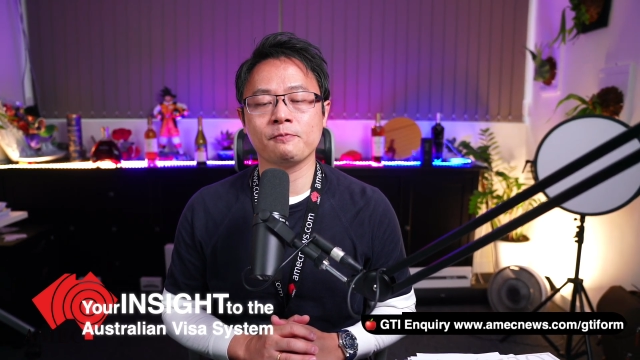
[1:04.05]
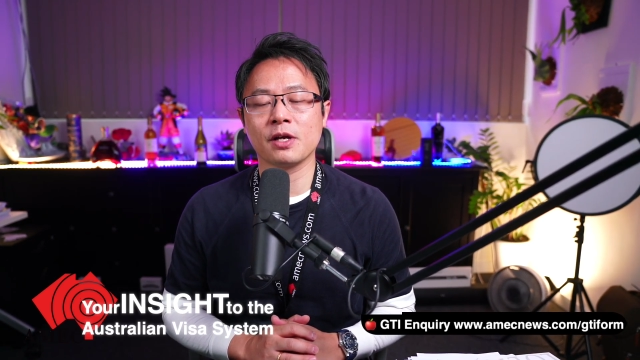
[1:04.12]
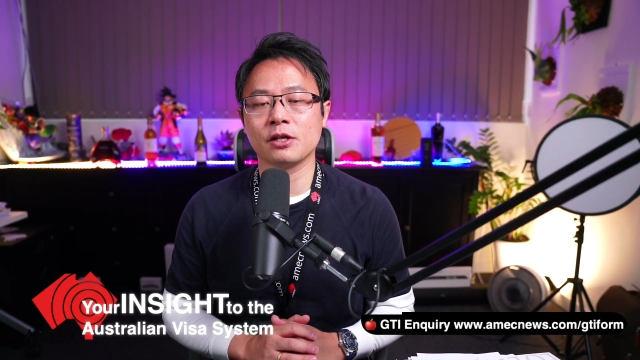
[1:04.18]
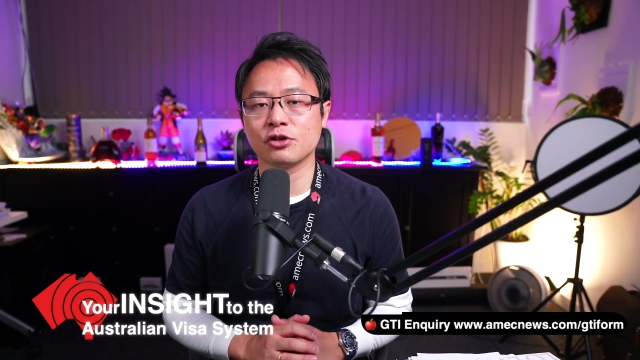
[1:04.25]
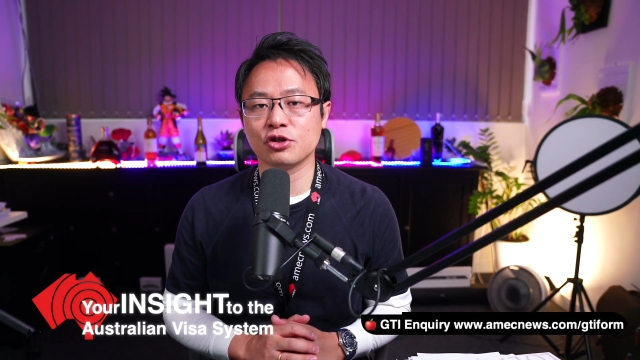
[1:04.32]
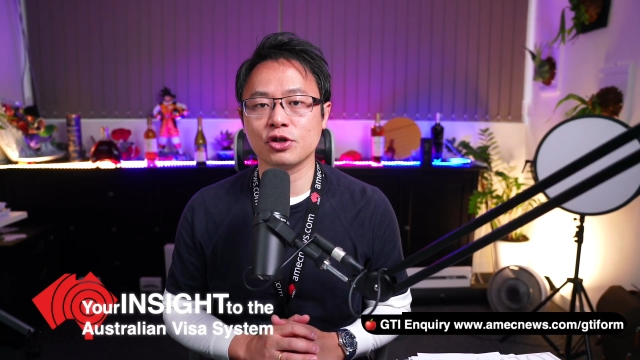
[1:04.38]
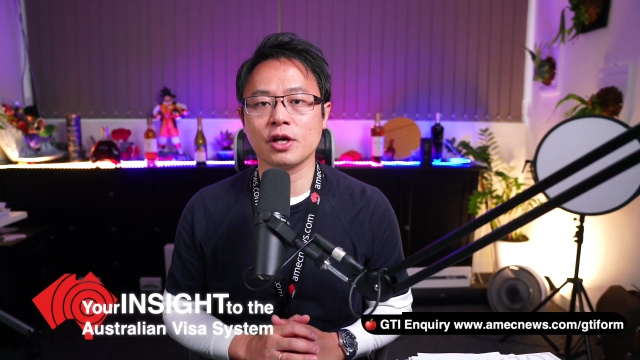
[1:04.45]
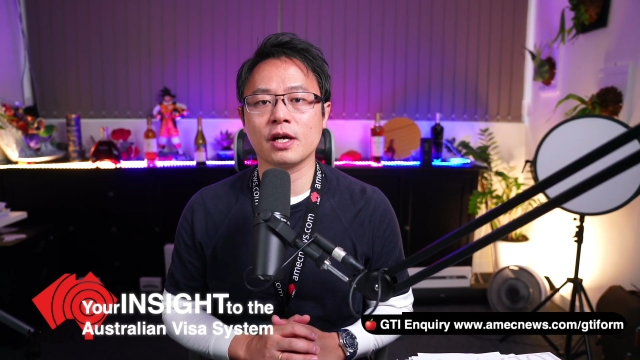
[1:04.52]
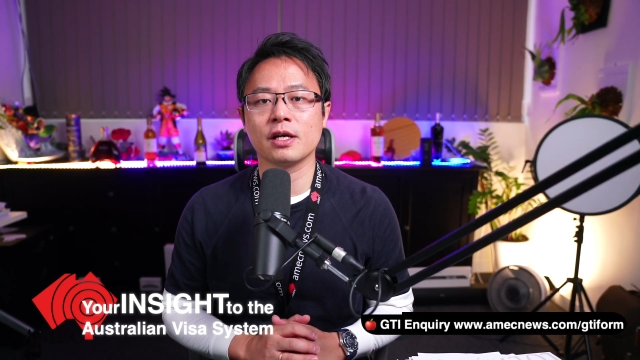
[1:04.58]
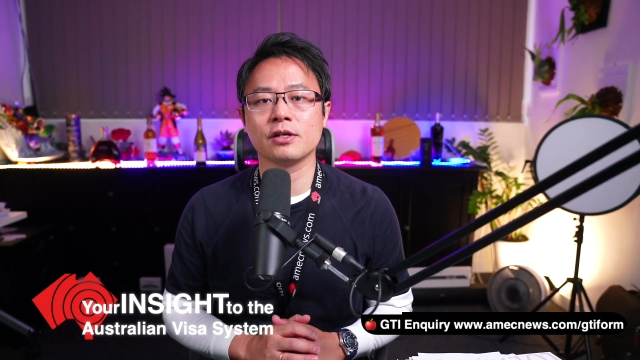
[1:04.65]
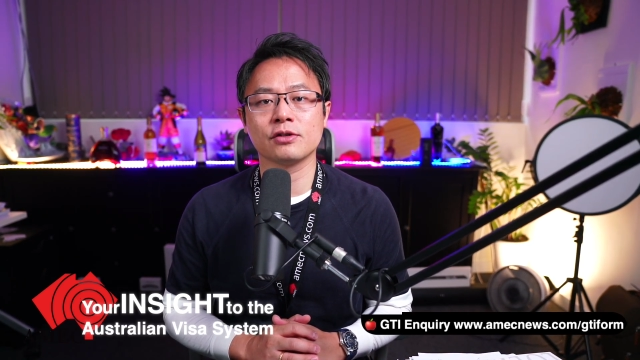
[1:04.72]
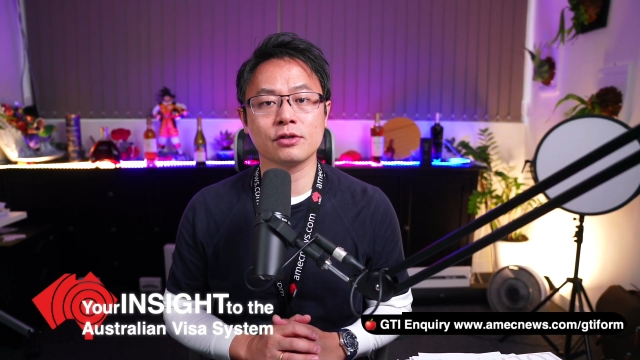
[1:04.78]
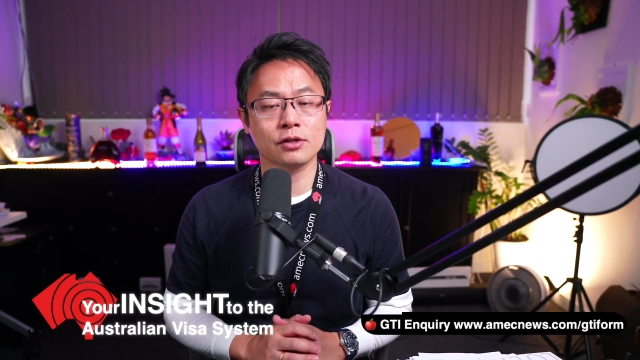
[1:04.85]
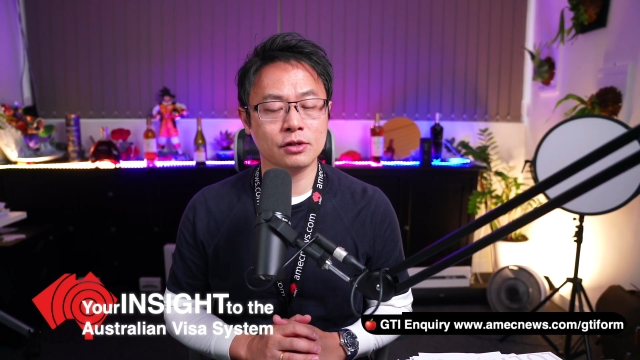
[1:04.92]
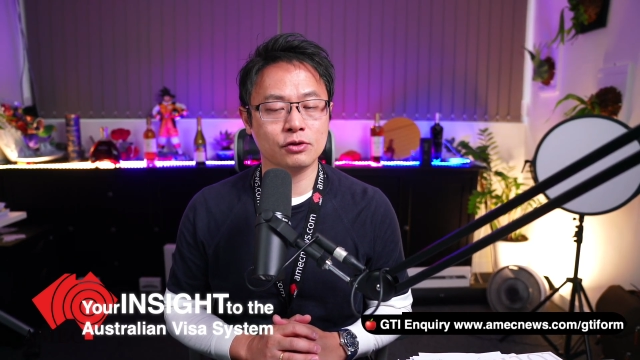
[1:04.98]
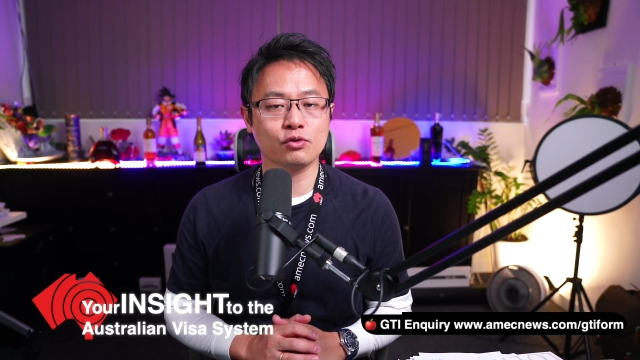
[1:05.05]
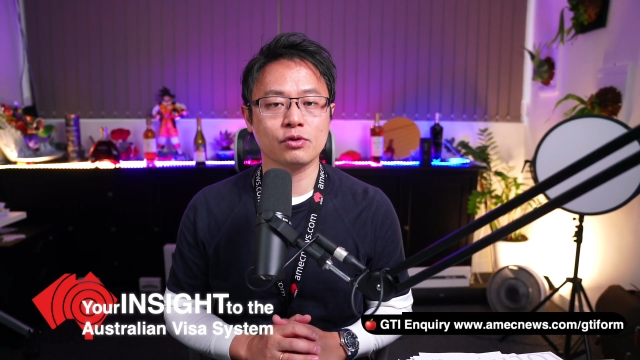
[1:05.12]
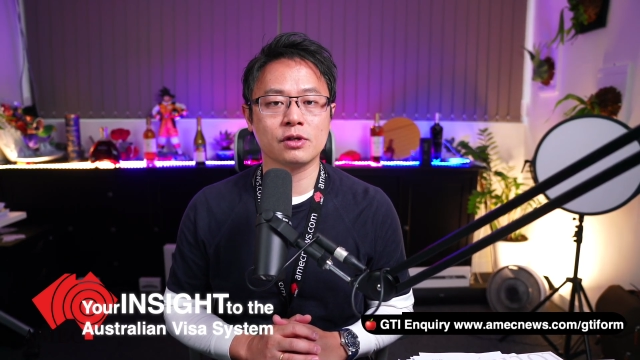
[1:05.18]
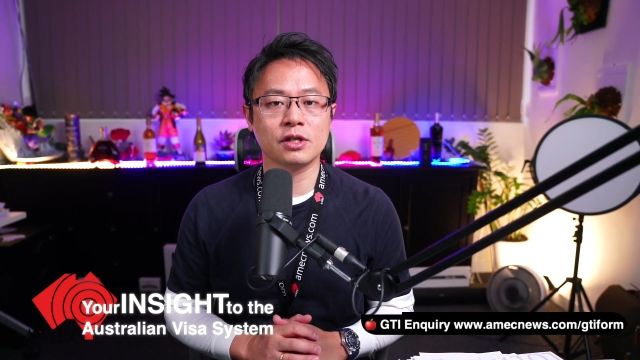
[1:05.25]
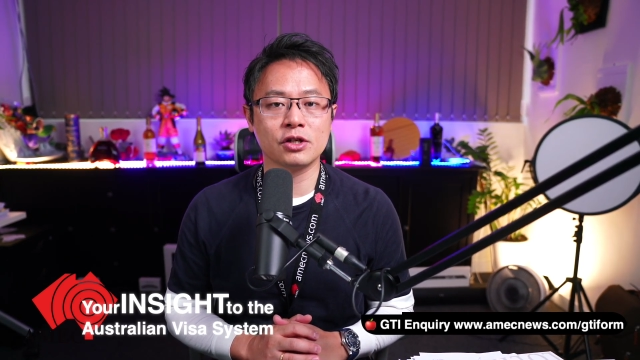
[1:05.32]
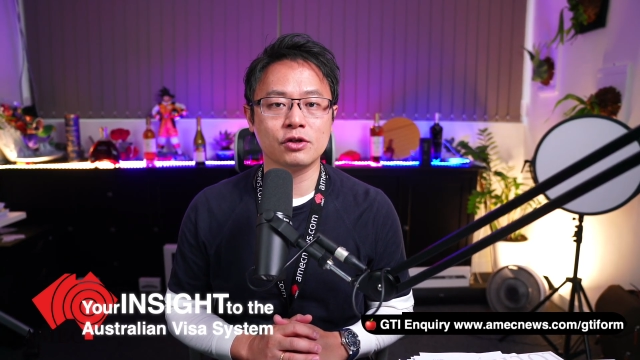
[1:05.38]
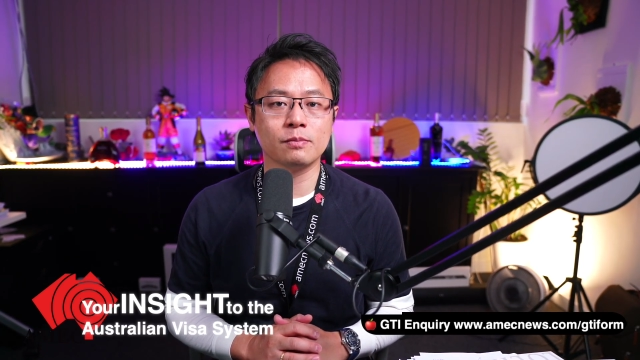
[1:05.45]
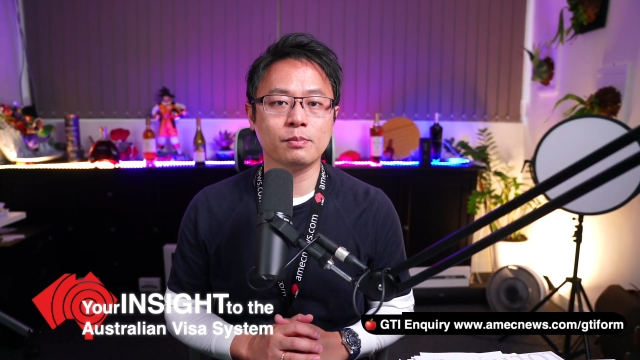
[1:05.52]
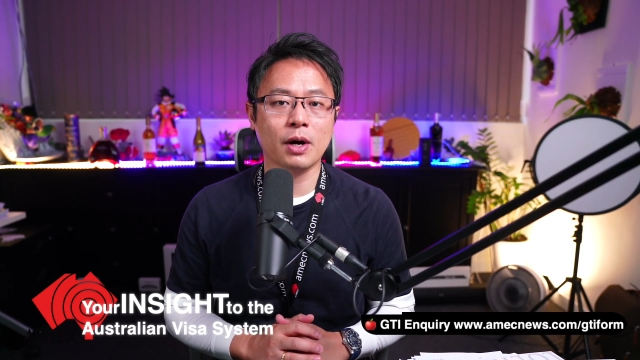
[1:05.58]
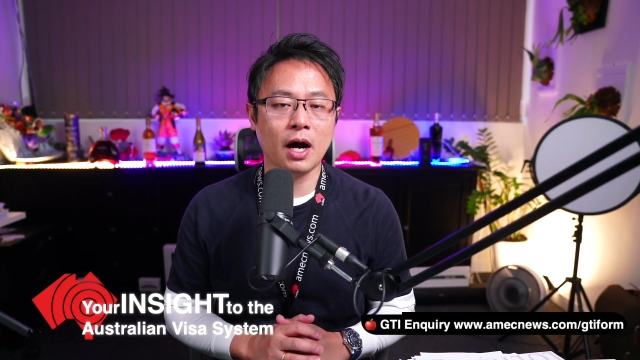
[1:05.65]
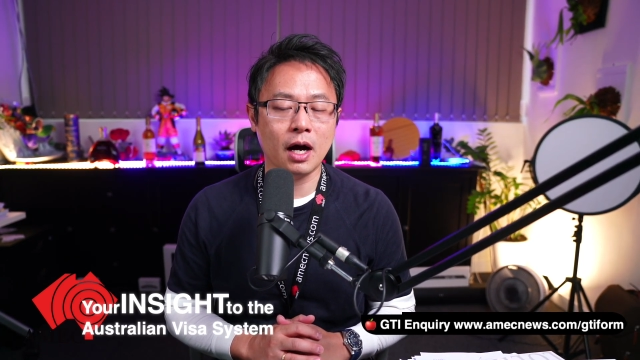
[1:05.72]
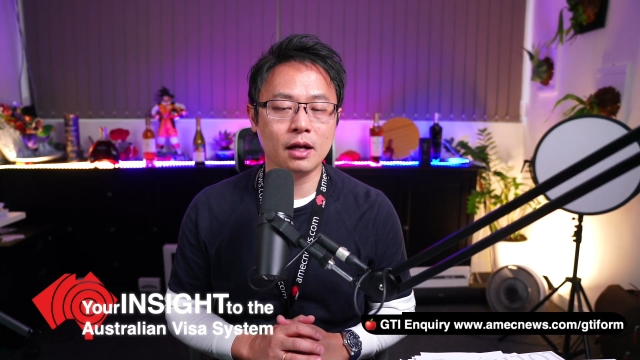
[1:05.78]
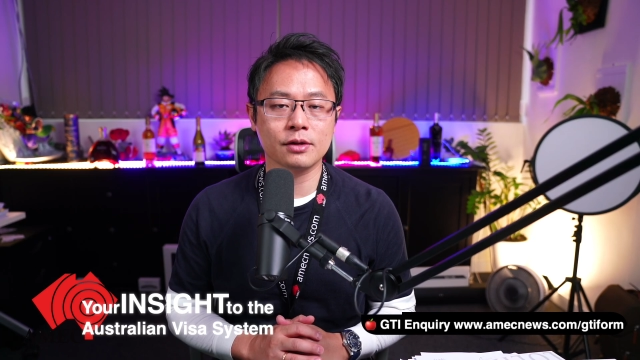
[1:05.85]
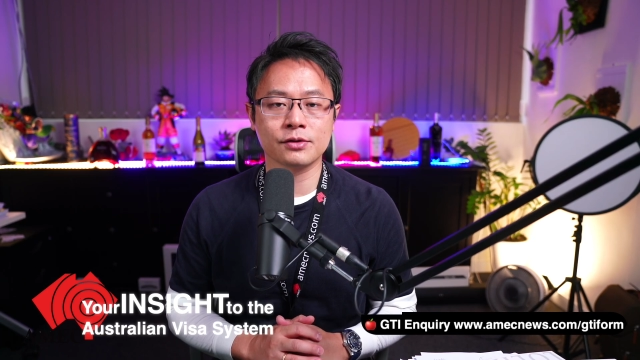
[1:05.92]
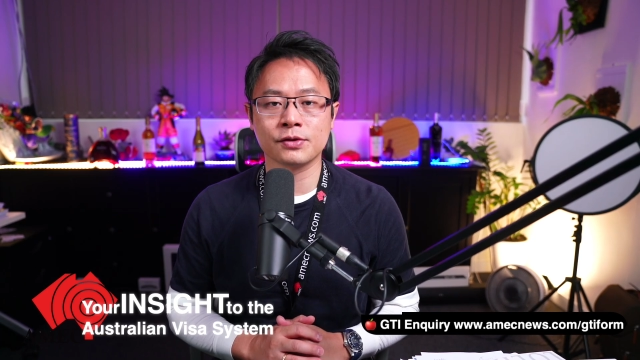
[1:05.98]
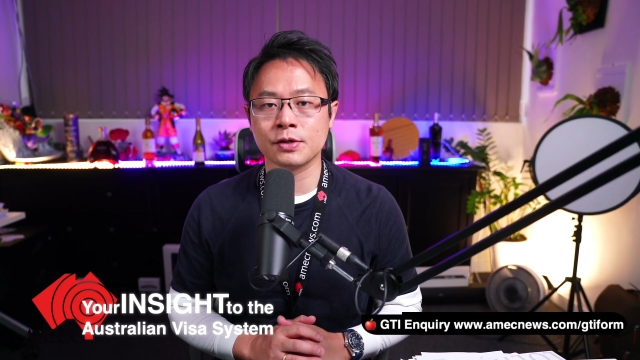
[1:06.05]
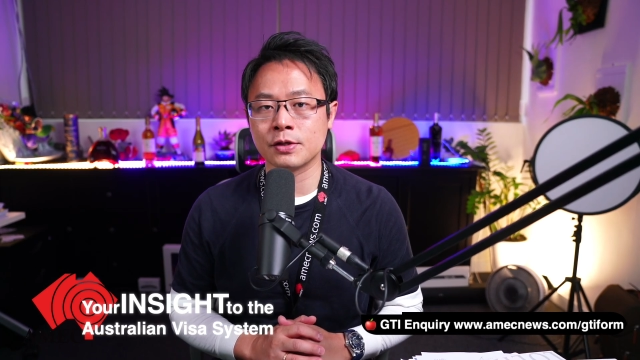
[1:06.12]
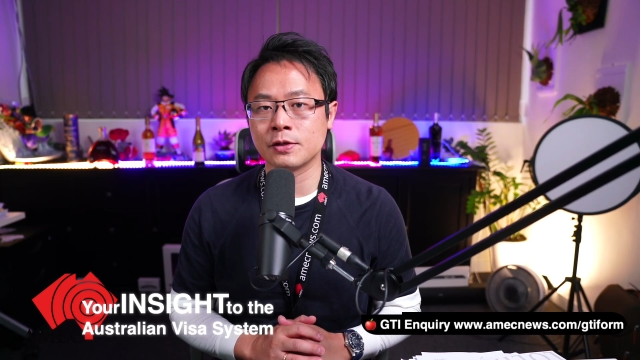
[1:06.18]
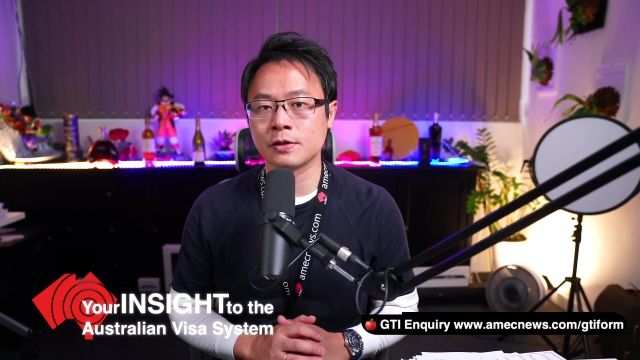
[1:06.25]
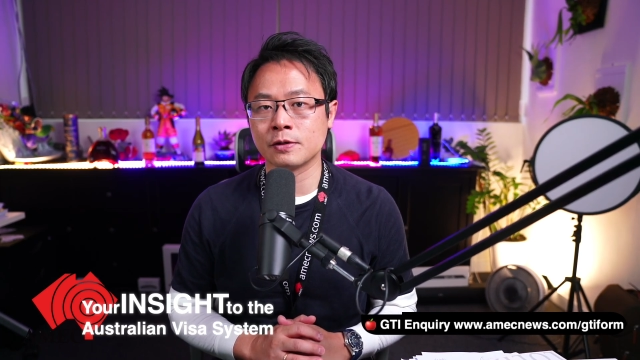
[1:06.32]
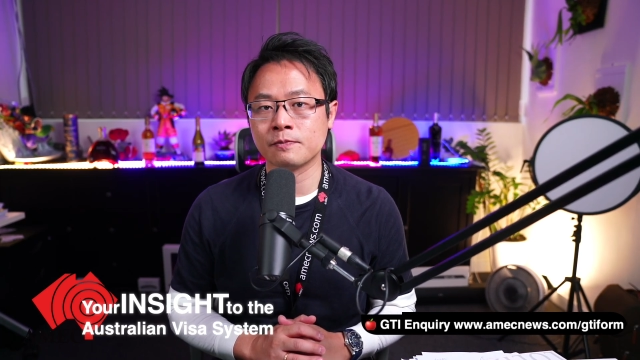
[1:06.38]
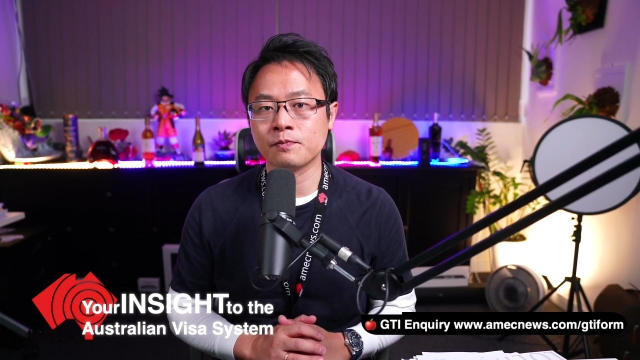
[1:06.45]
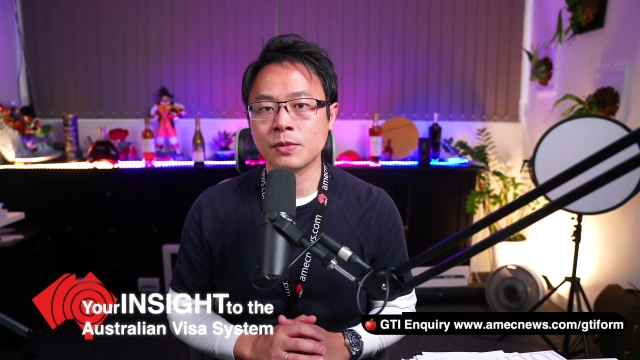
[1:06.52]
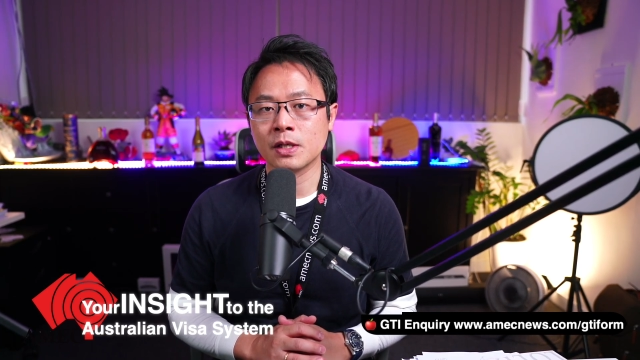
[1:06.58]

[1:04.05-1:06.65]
and changed the strategic policies